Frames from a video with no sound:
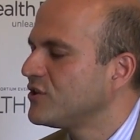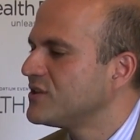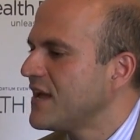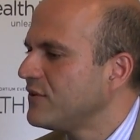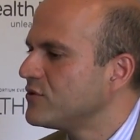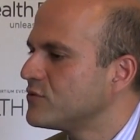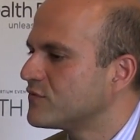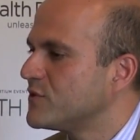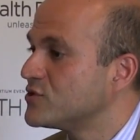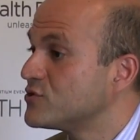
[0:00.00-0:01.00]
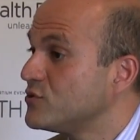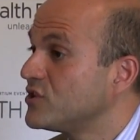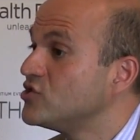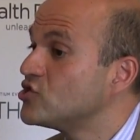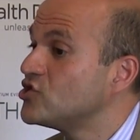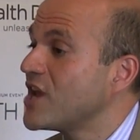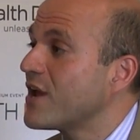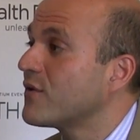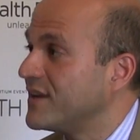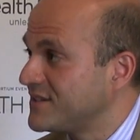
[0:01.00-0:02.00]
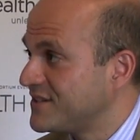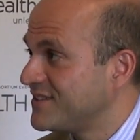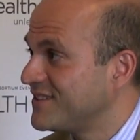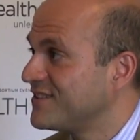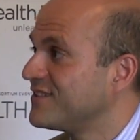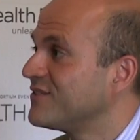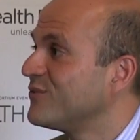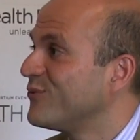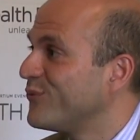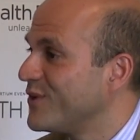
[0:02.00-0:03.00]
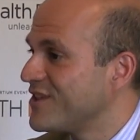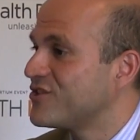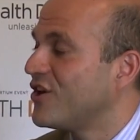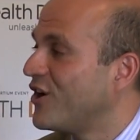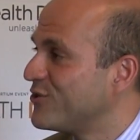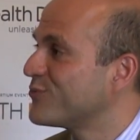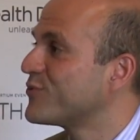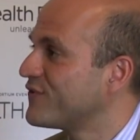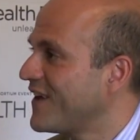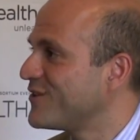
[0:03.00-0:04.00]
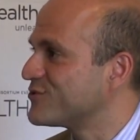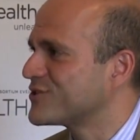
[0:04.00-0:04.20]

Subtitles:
download your information so you can share it with other providers.